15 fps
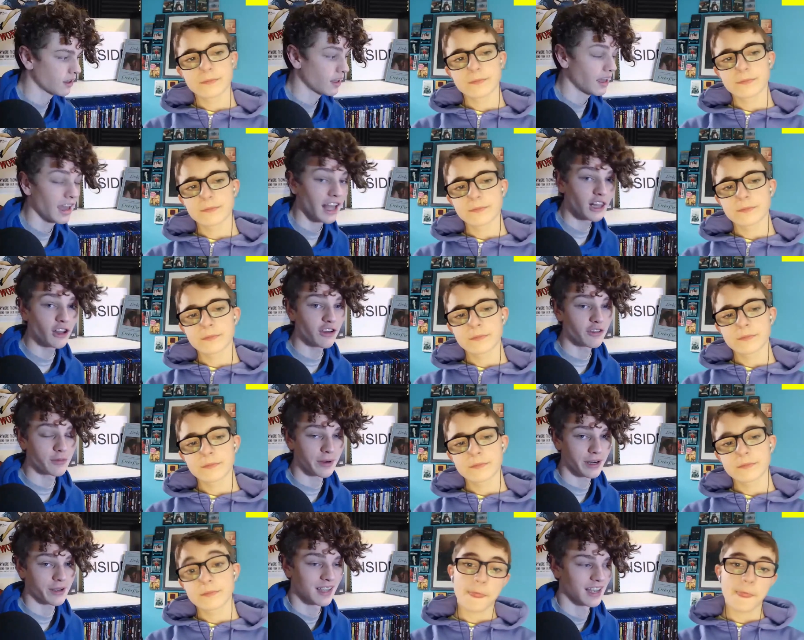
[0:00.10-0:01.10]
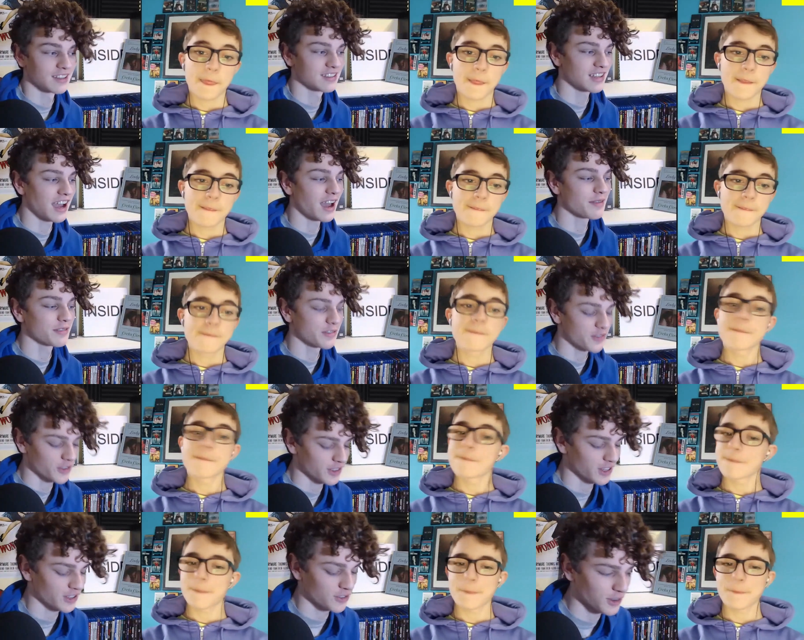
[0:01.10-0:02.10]
Speaker 1: Hello, everybody. It's time
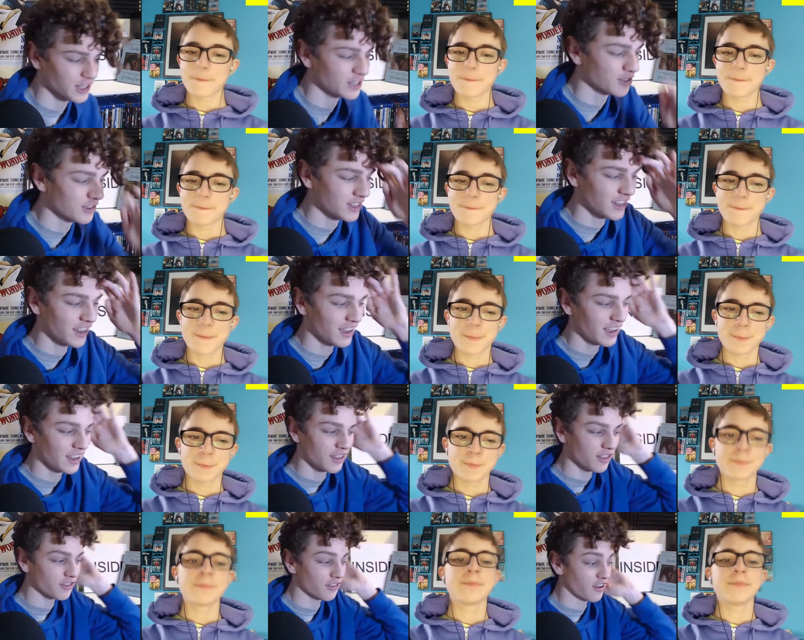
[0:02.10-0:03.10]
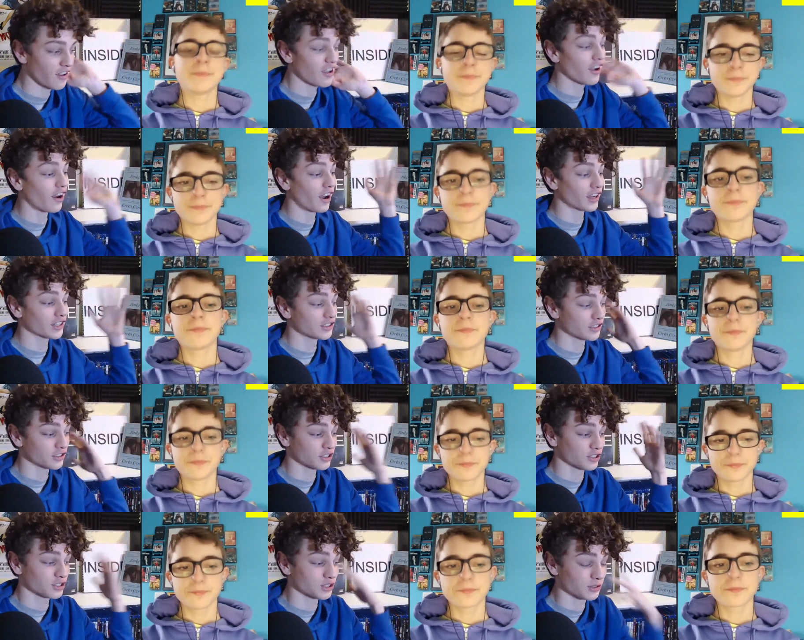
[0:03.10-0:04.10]
for the 2023
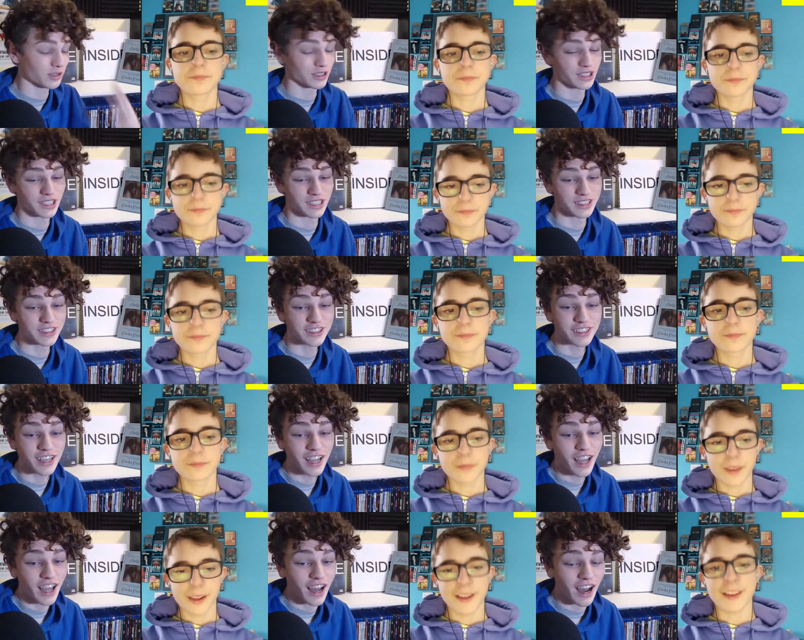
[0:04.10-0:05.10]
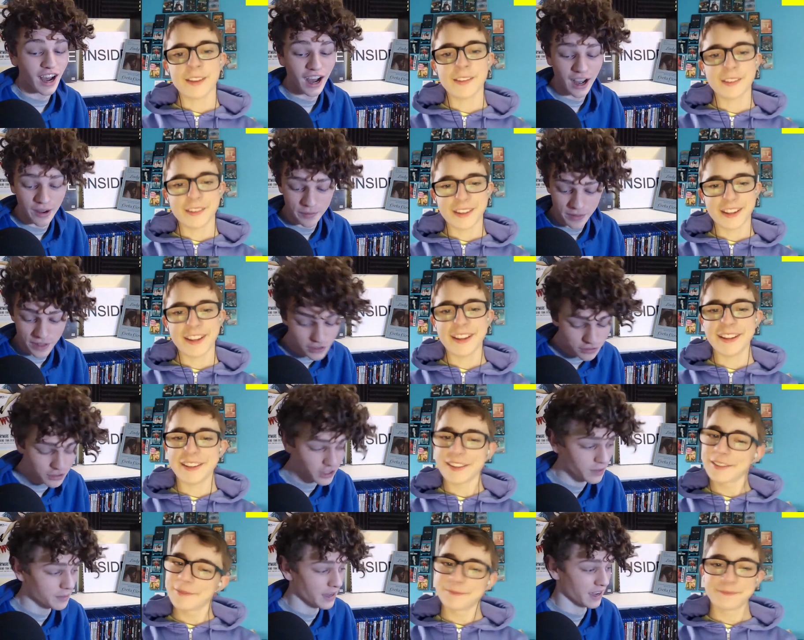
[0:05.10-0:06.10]
Oscars shortlists. Yes, um, this is
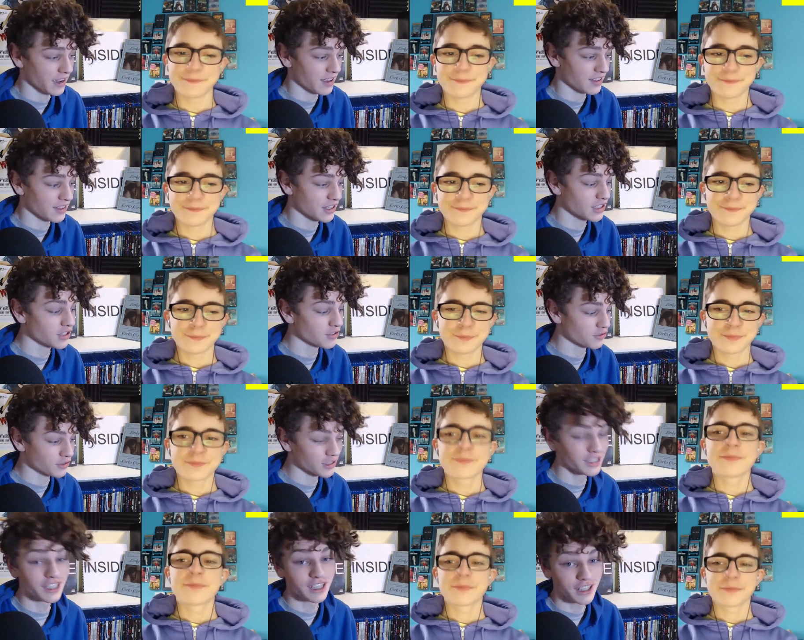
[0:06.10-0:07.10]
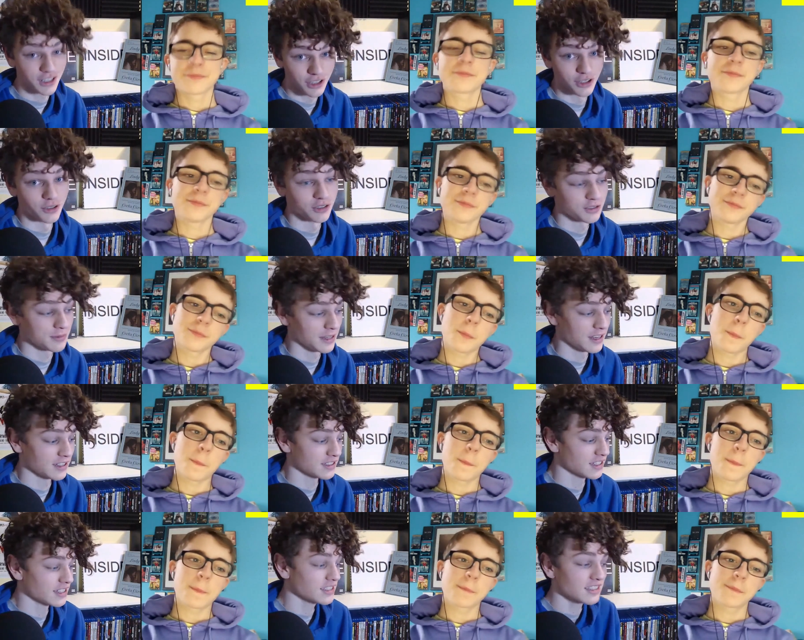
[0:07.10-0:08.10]
really big. This is really huge
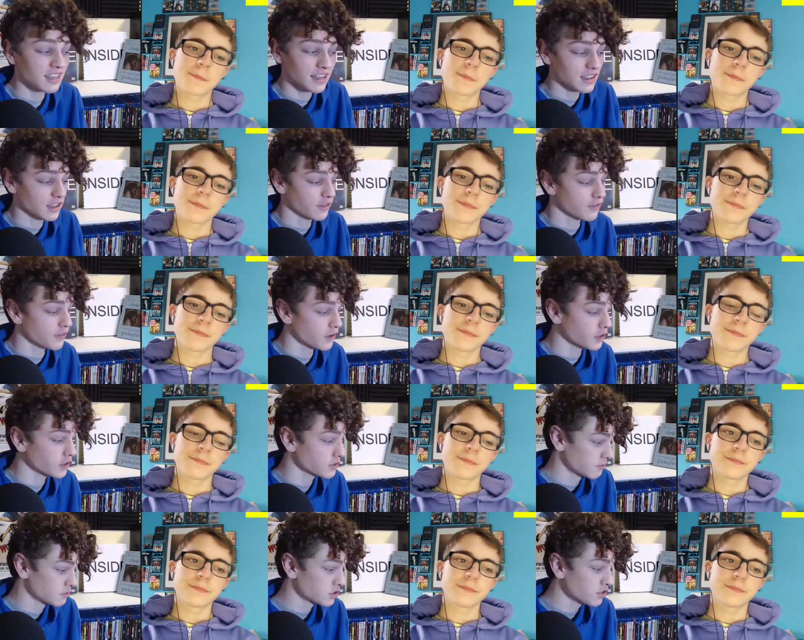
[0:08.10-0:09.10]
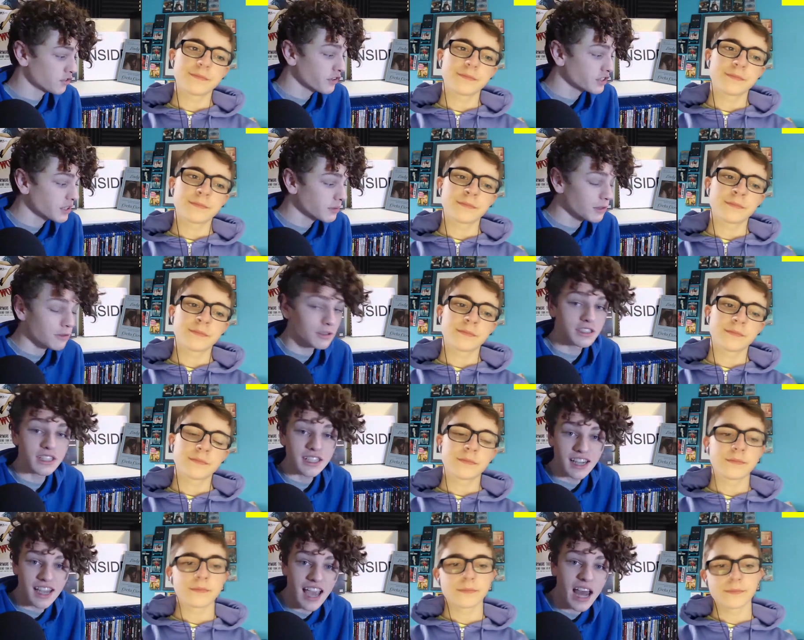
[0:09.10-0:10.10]
because this is like the first. This is the first time that we're
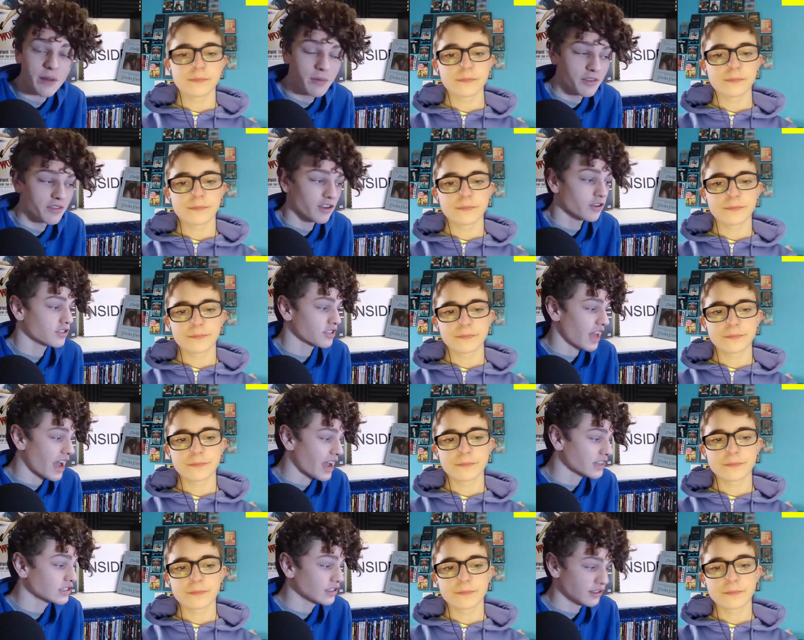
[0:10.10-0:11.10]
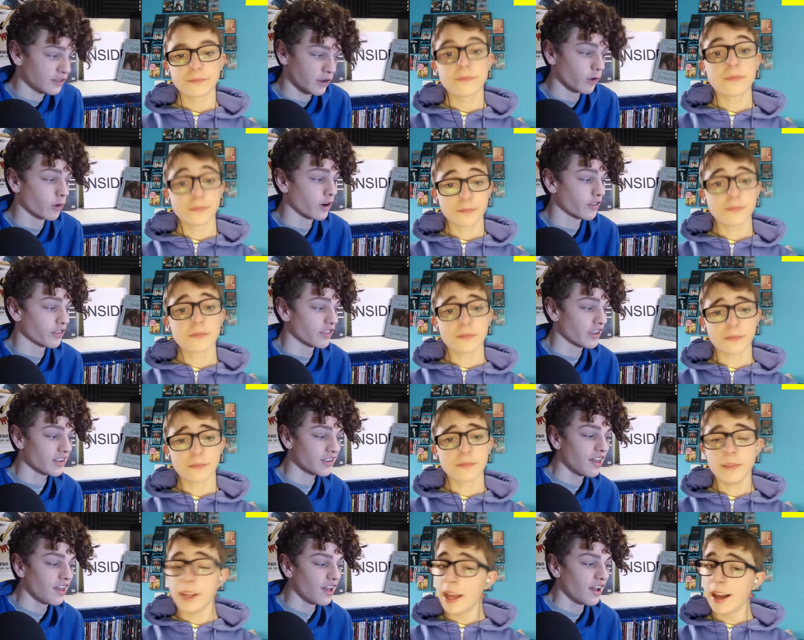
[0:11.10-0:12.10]
seeing Academy voters actually vote on
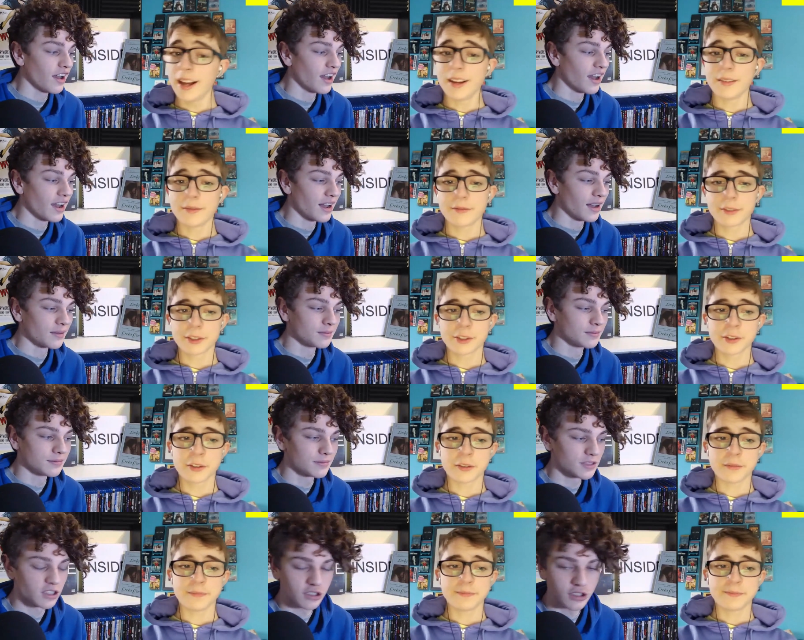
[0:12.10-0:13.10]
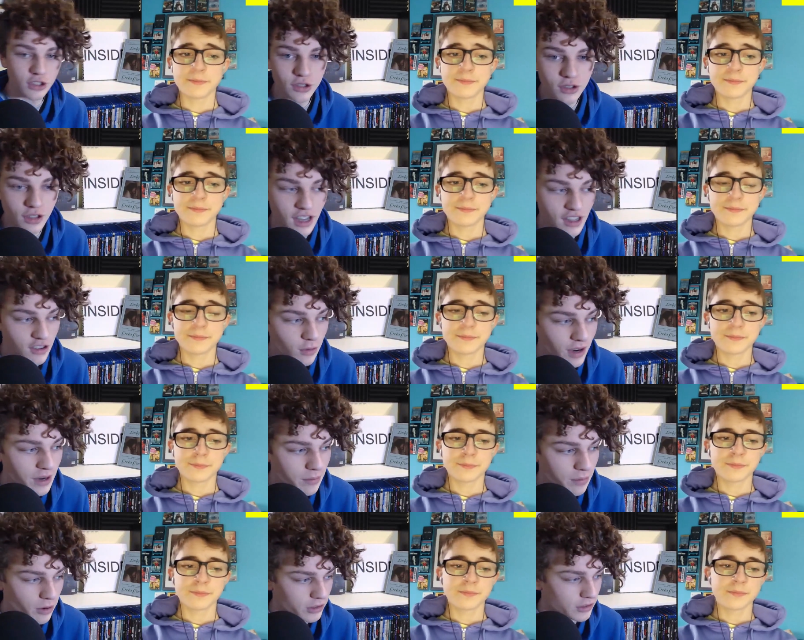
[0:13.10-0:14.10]
things. Yeah, uh, for sure. It's
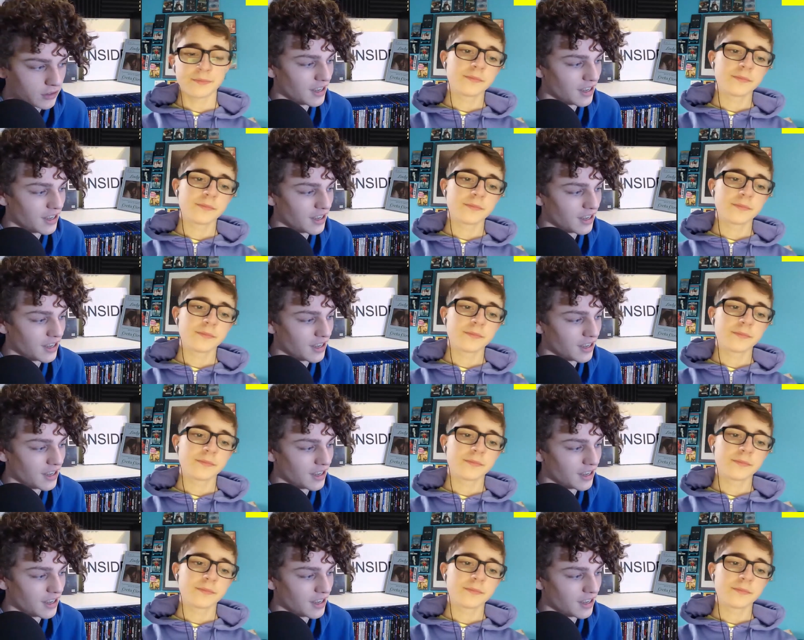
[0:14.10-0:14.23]
quite important.